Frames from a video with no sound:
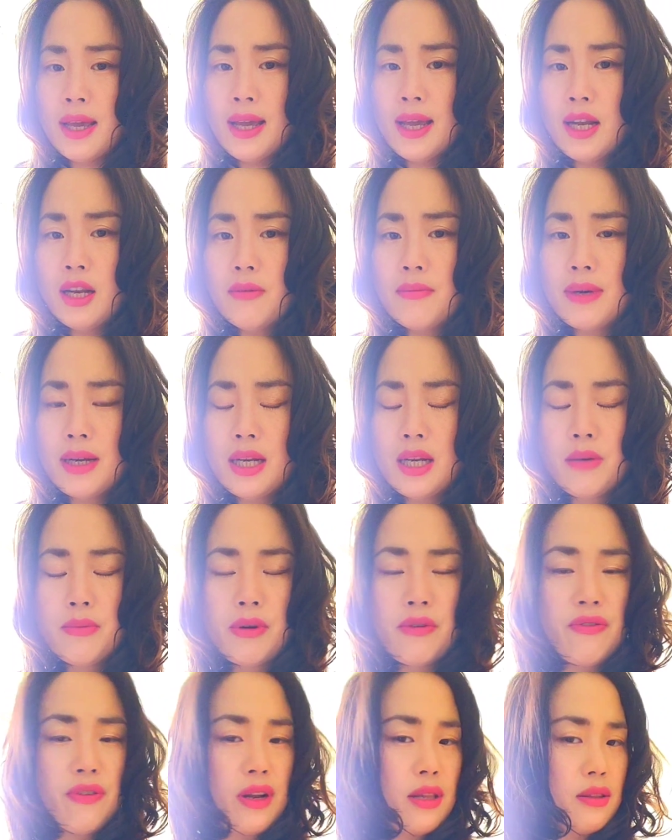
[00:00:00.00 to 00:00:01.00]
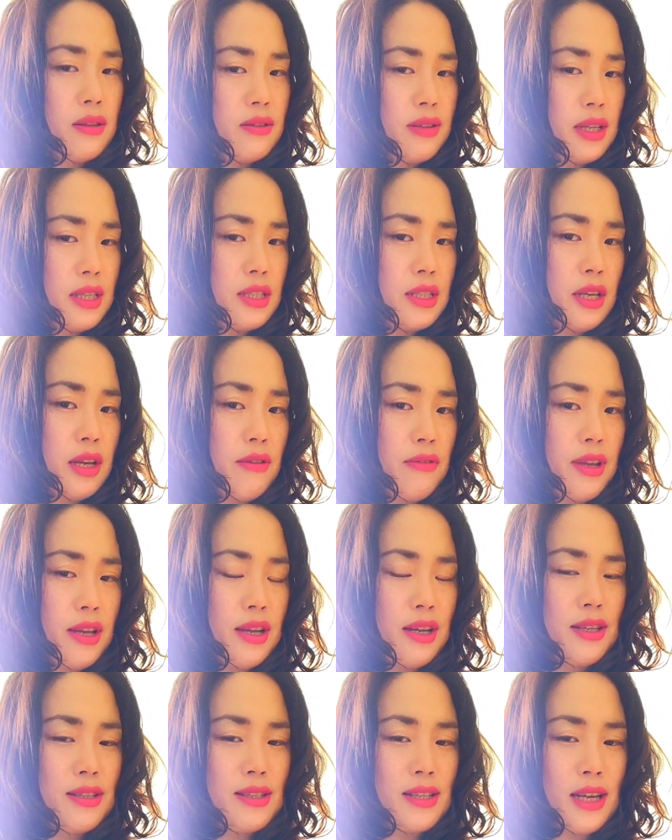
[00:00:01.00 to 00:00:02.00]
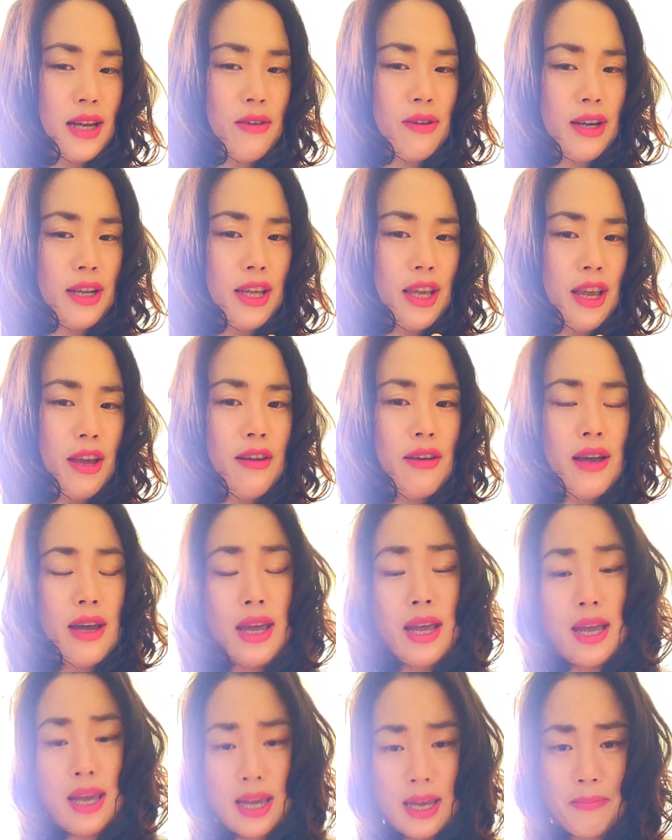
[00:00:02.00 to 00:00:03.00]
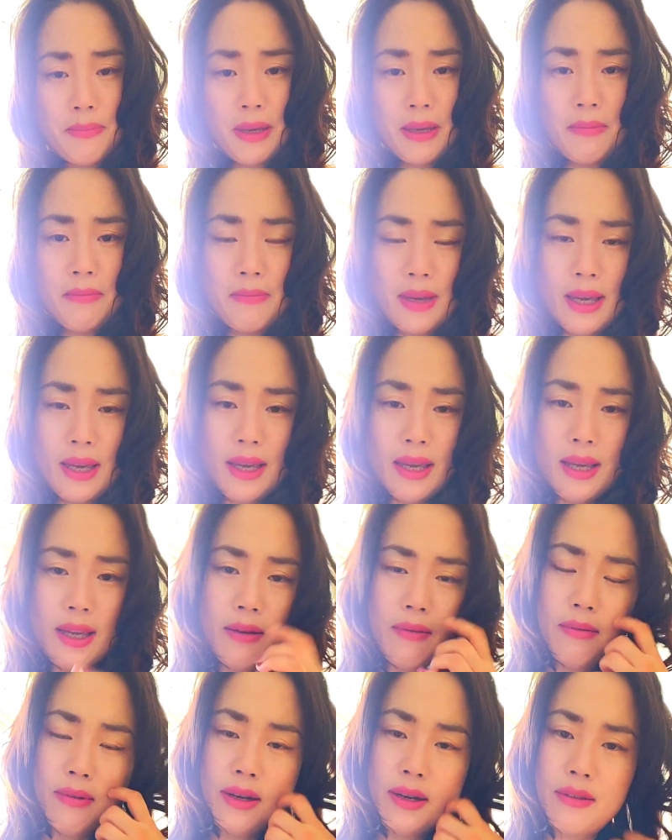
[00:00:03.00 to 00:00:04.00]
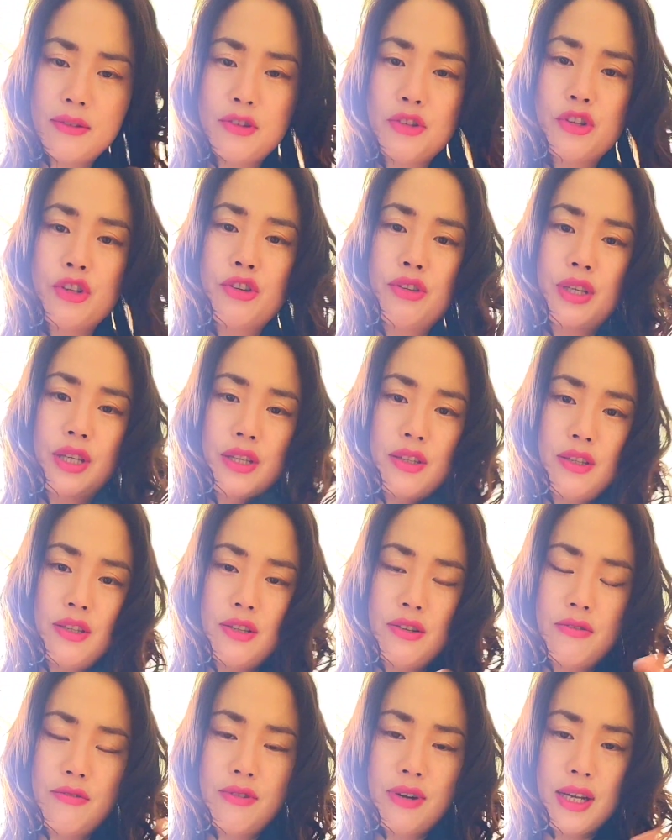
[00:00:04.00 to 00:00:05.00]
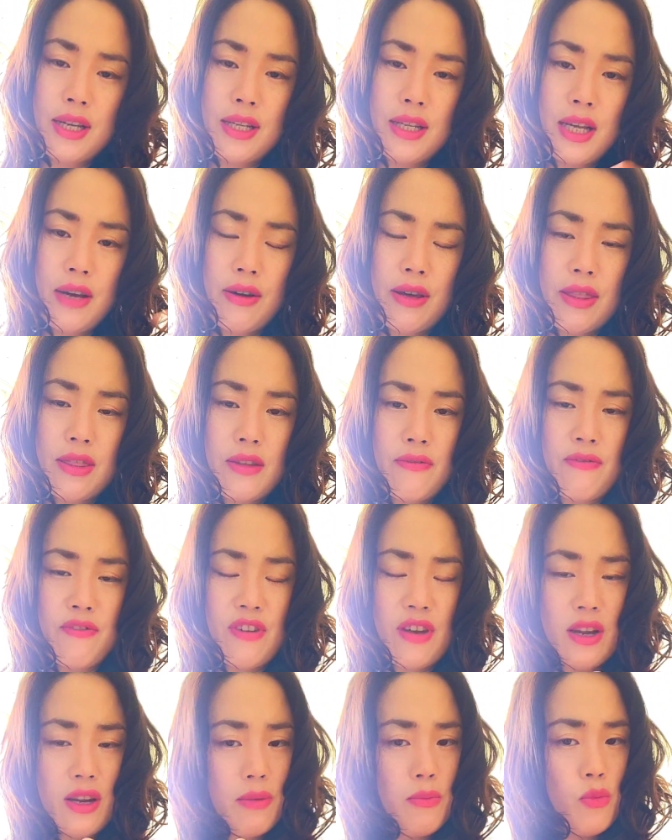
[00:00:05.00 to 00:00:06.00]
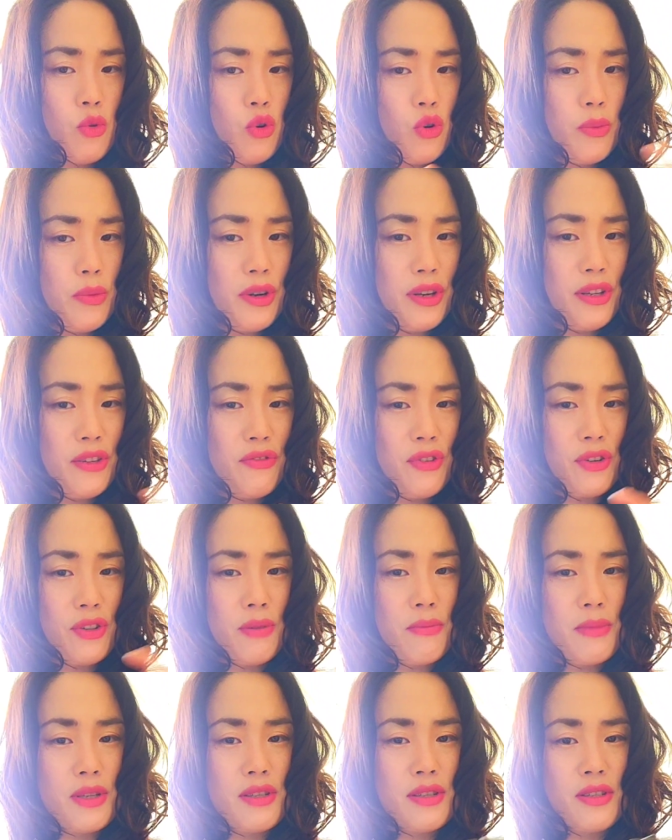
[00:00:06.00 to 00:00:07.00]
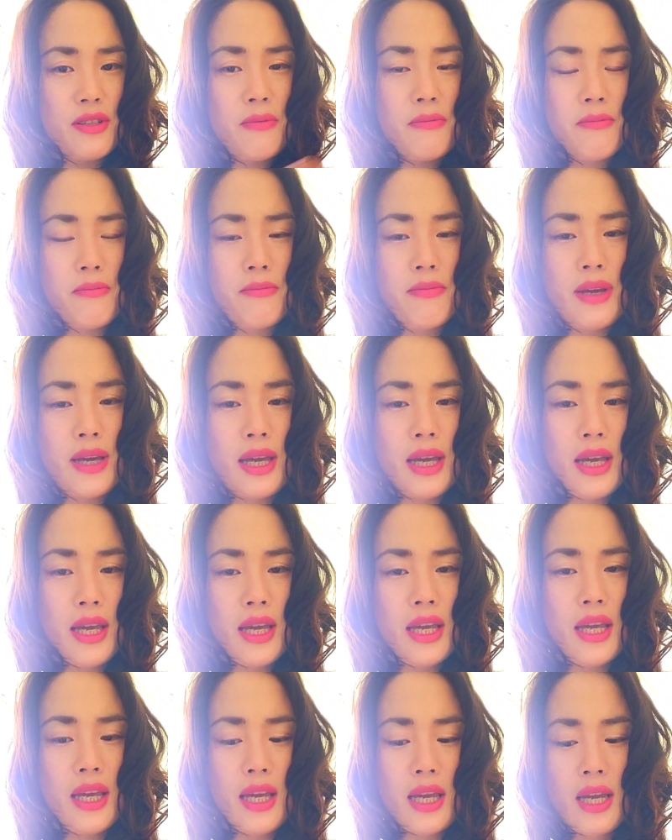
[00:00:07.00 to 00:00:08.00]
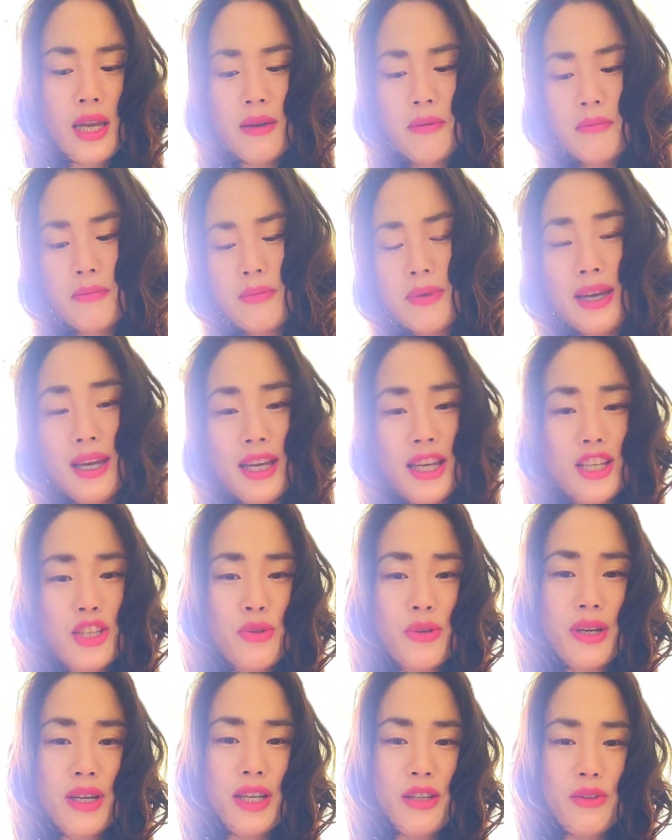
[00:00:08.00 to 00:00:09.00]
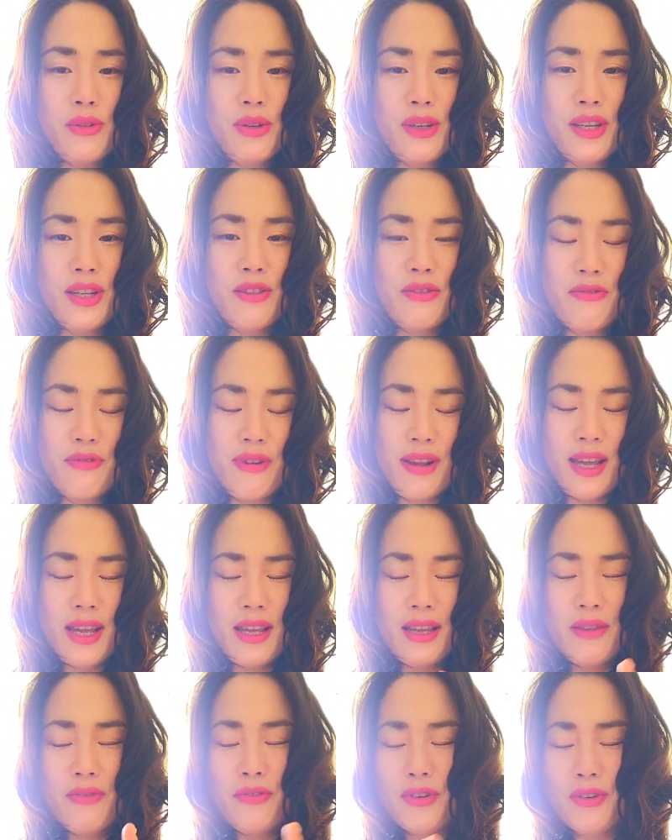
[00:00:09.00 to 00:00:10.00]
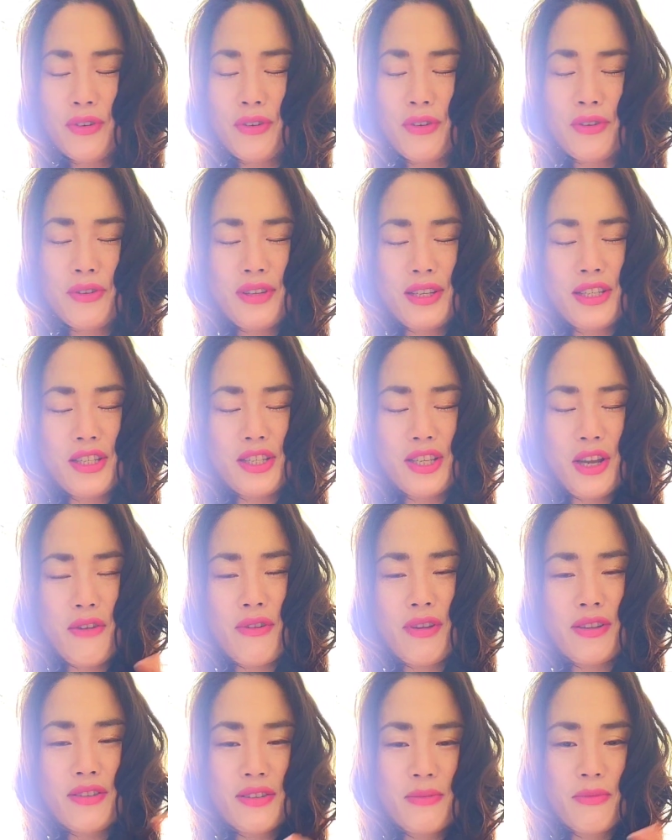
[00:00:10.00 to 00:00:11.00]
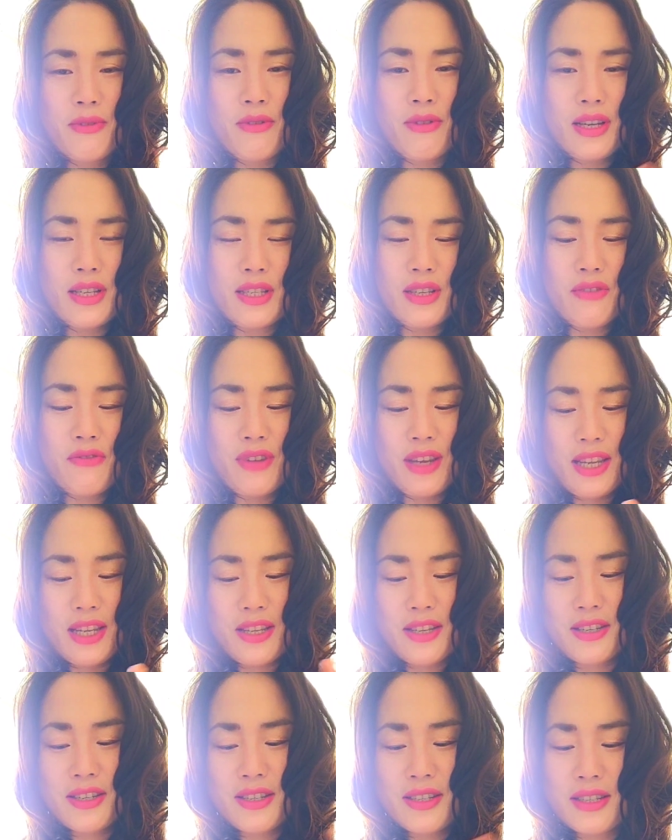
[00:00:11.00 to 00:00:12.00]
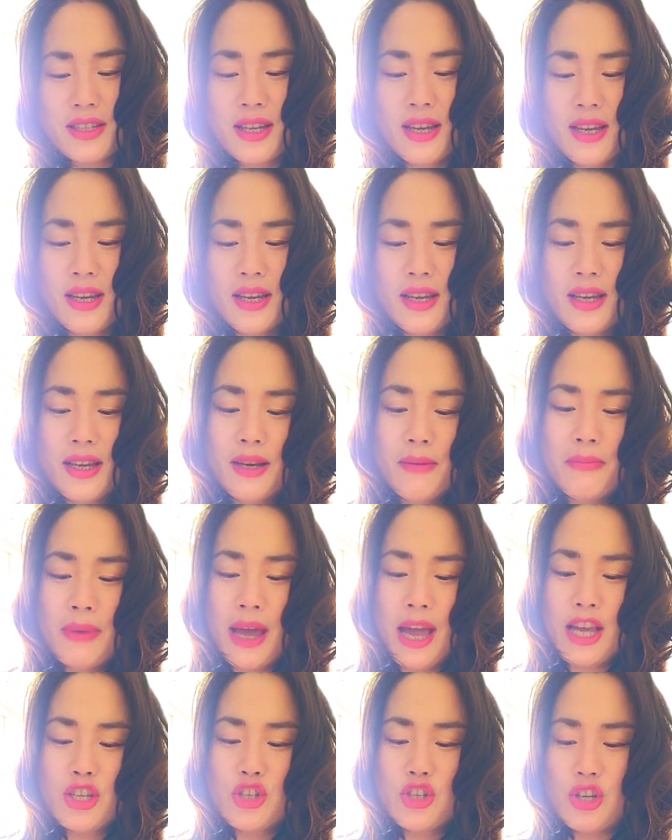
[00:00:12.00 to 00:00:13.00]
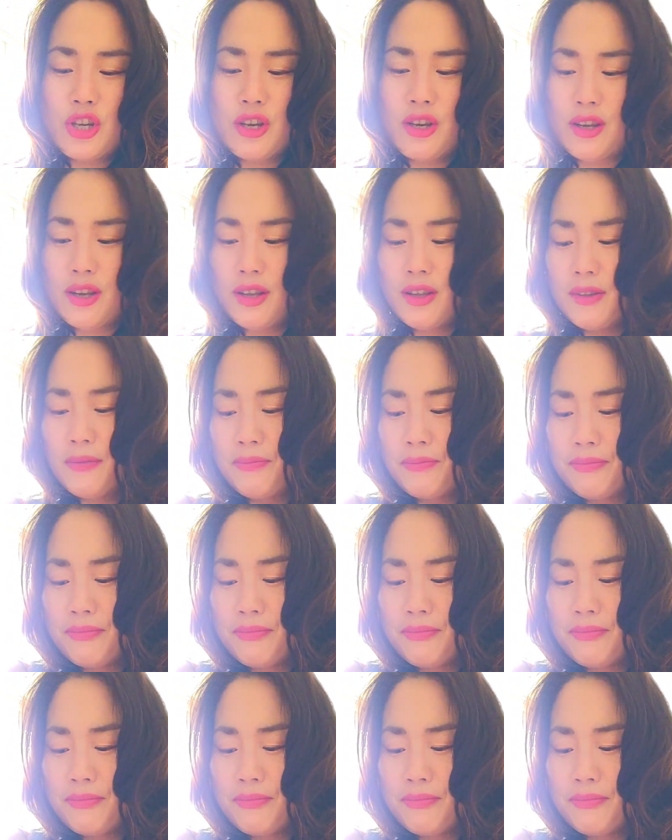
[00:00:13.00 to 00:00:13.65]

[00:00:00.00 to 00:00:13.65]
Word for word: Hello my lovely friend Sagittarius, how are you? Happy May! What do you need to know right now at the very moment for the month of May, May 2023 for Sagittarius, Sun Rising Venus? Passion,